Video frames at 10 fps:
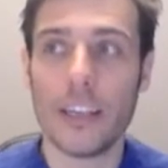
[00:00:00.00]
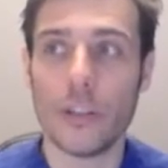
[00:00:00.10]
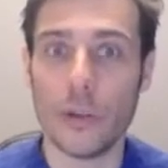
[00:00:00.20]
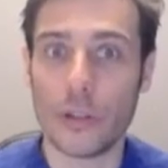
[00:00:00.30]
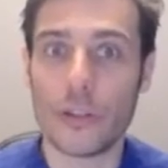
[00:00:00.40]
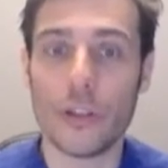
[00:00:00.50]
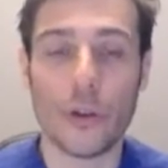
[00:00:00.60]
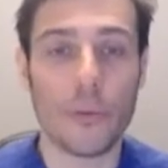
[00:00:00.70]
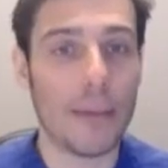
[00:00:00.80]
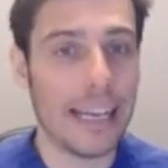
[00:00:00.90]

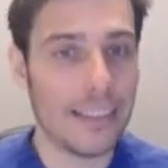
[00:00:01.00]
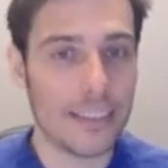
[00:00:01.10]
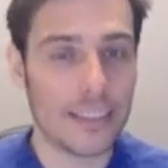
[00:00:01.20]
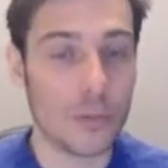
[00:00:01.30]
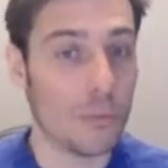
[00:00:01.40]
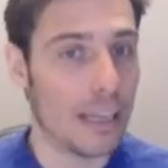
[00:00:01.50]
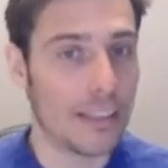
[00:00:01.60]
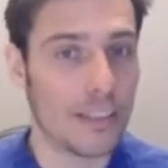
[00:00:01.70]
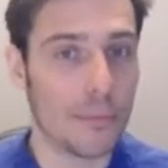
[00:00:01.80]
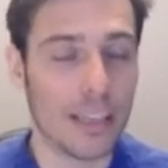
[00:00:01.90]
year-to-year basis, or
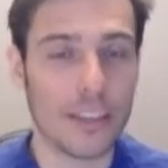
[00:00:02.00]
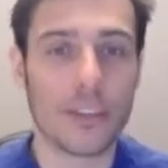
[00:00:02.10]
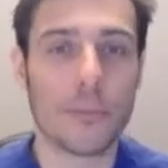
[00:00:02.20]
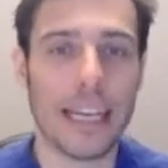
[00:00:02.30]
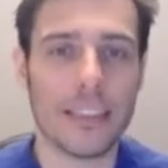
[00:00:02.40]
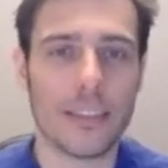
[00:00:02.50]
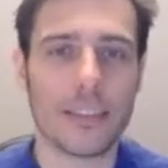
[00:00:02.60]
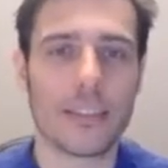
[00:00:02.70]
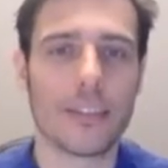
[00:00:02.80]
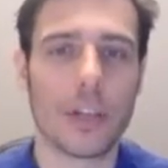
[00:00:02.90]
month-to-month
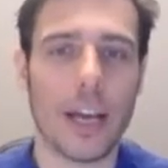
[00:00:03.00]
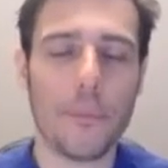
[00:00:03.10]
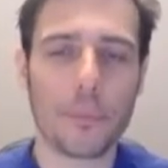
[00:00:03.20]
basis, okay?